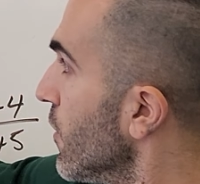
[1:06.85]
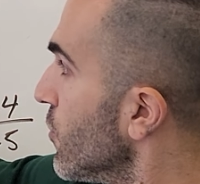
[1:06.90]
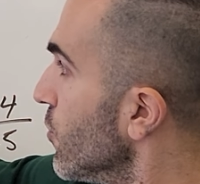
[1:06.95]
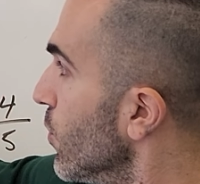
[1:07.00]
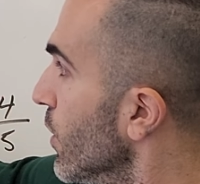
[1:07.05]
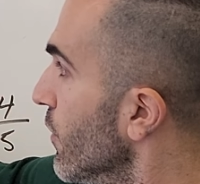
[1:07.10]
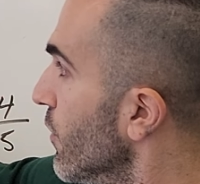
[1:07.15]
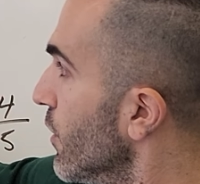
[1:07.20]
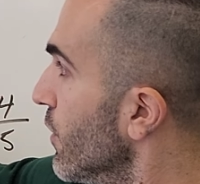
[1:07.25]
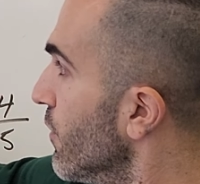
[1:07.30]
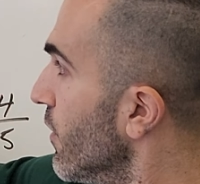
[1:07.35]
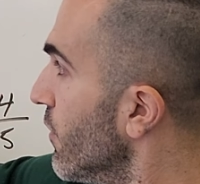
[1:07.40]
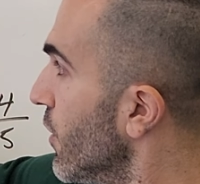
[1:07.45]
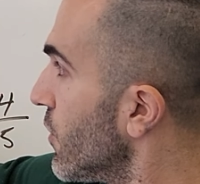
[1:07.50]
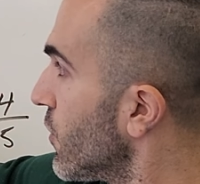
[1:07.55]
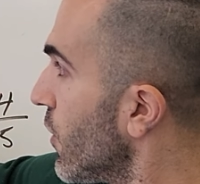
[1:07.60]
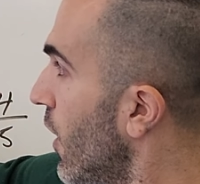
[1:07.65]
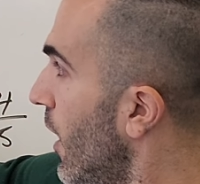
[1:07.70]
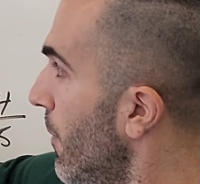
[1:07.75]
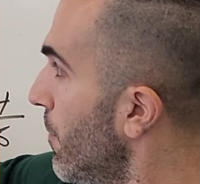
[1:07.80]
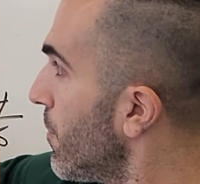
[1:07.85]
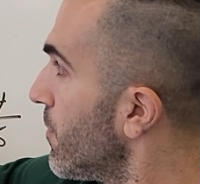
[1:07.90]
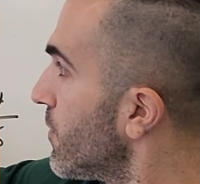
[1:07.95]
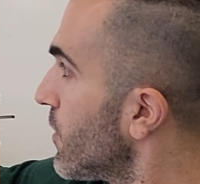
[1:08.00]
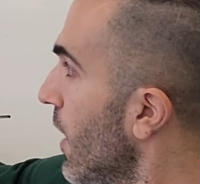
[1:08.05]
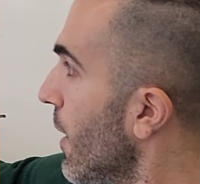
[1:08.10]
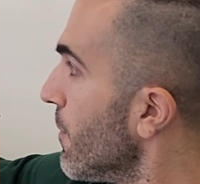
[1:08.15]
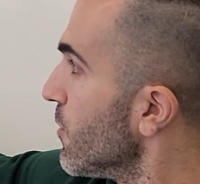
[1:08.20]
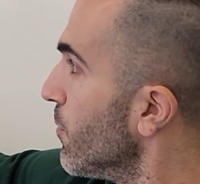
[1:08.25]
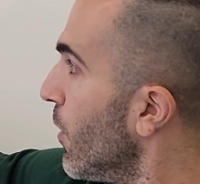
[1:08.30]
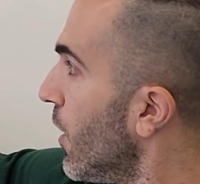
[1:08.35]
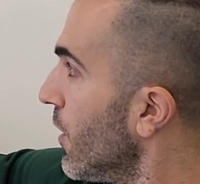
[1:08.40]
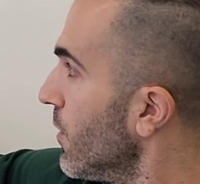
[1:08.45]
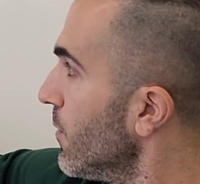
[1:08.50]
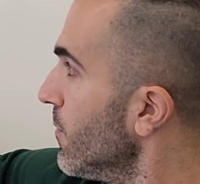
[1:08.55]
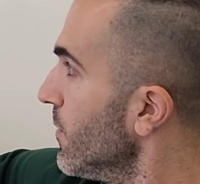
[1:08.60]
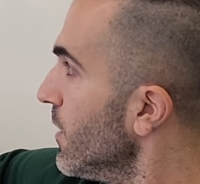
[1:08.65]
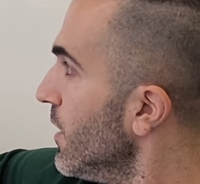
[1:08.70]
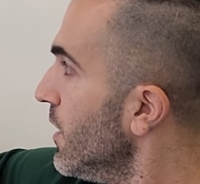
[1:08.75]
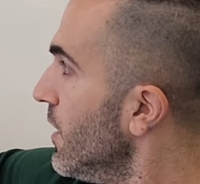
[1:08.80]
the derivative of the top times the
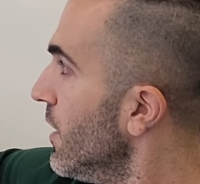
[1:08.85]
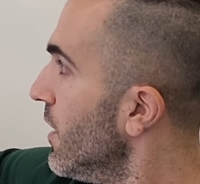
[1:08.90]
bottom